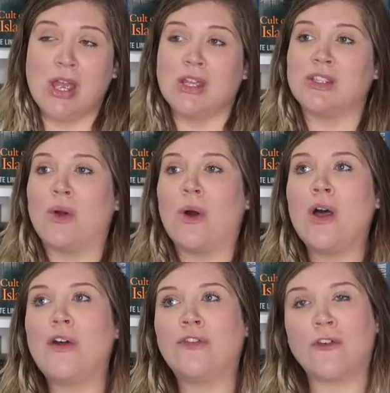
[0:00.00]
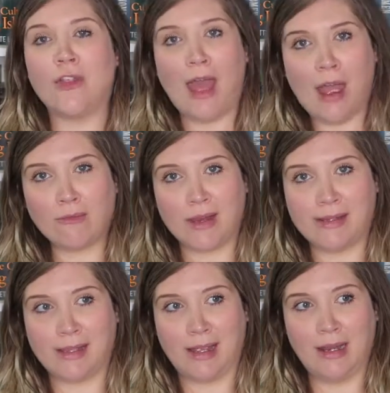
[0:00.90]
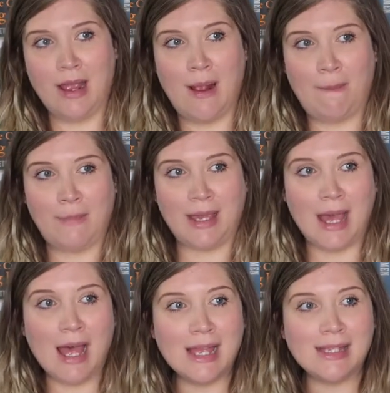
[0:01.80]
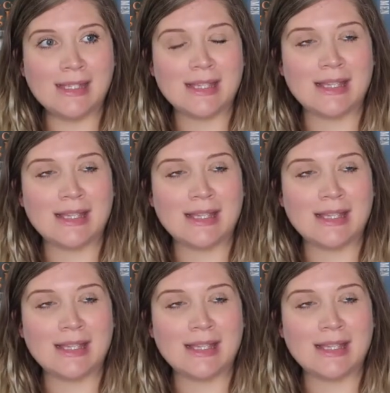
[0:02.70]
So for that reason, because